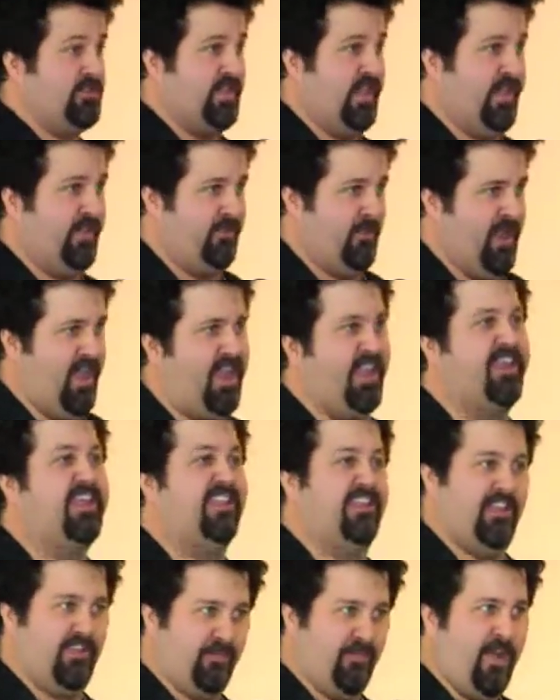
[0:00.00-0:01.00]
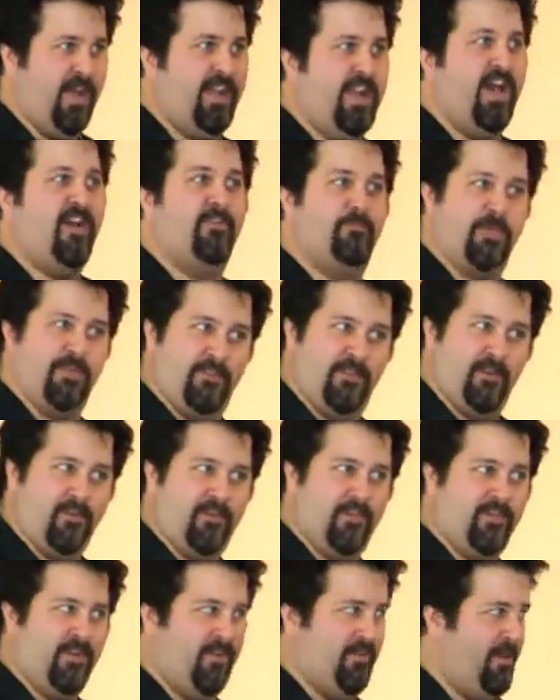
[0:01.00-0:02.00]
things, right? Let's find out
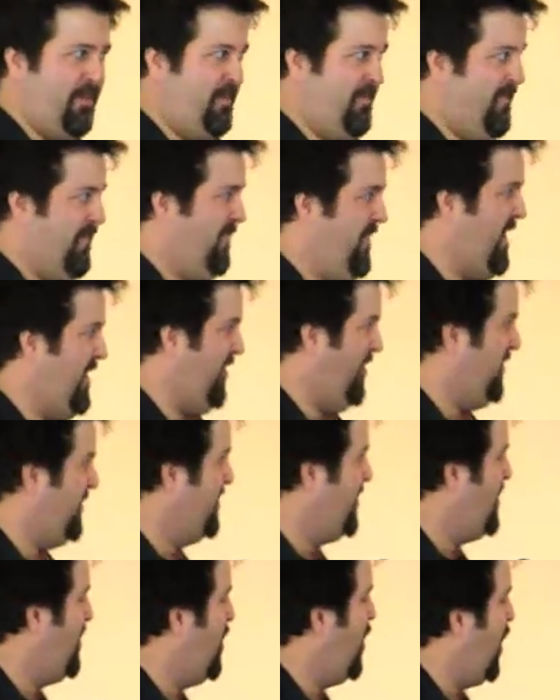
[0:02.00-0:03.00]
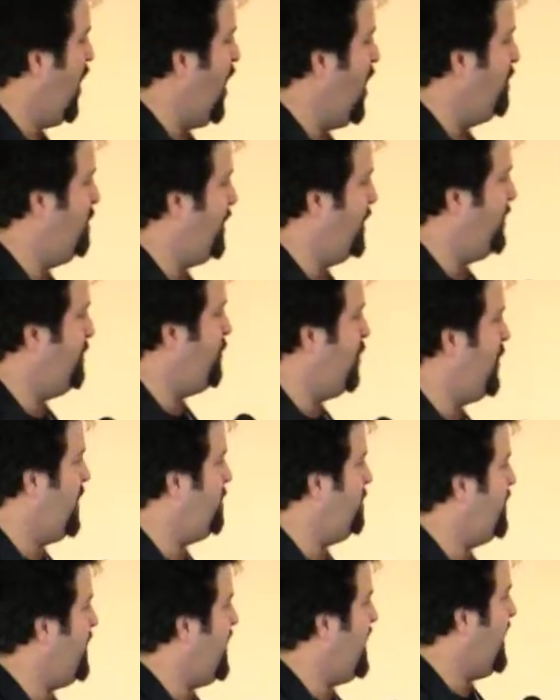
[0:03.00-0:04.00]
earlier rather than later. But the
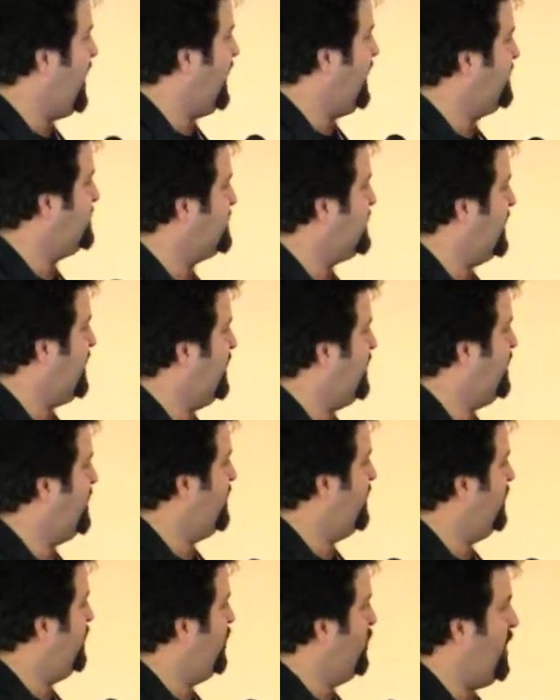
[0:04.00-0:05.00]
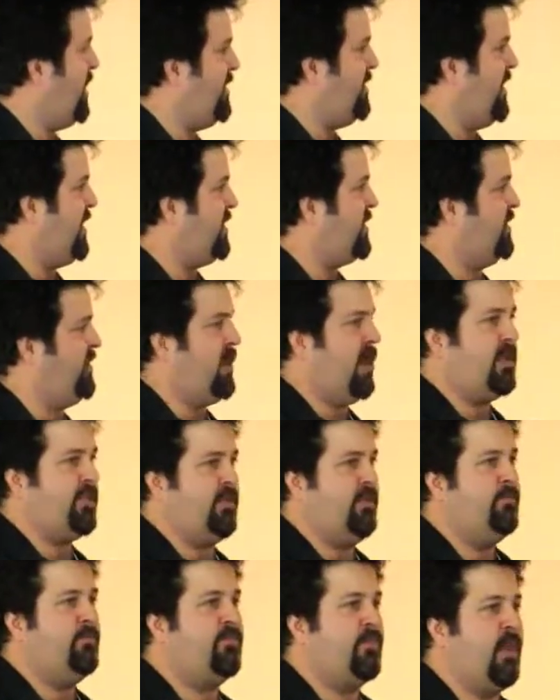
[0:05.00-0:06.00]
point being is that the way they conduct
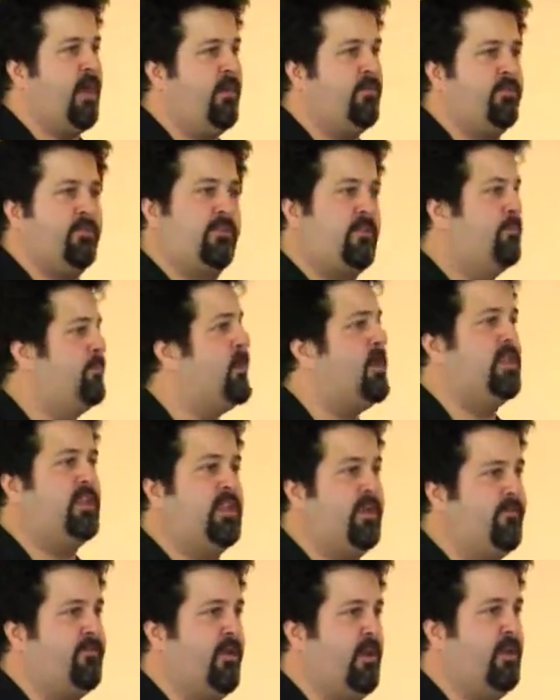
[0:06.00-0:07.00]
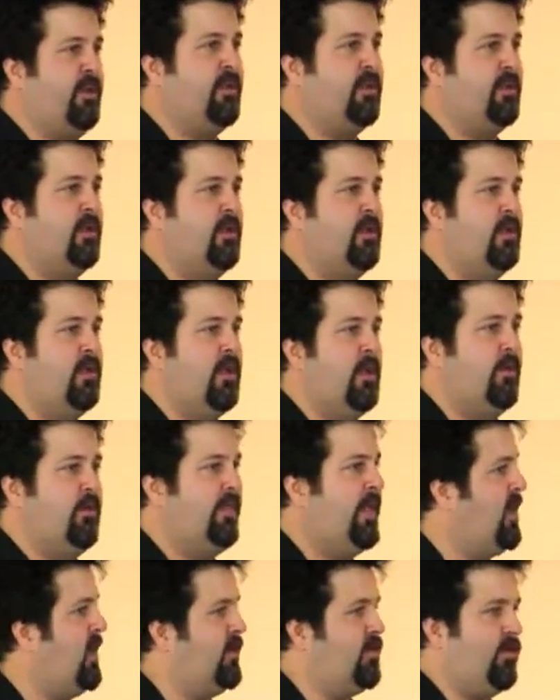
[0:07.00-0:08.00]
themselves is completely different. When
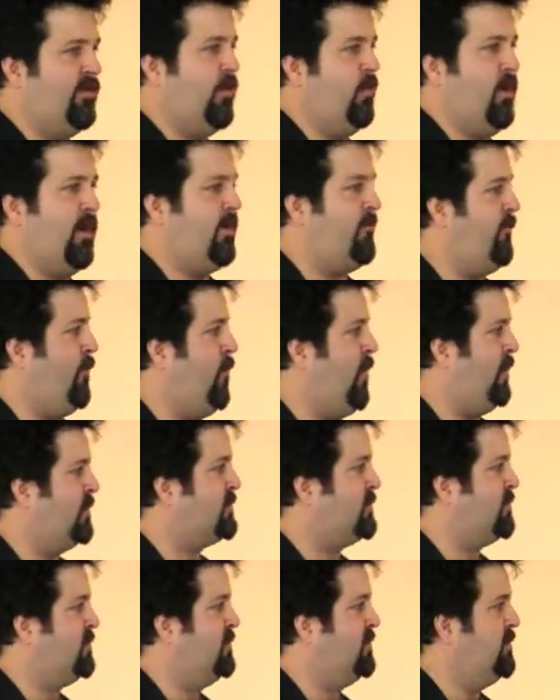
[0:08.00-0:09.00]
they enter the workforce,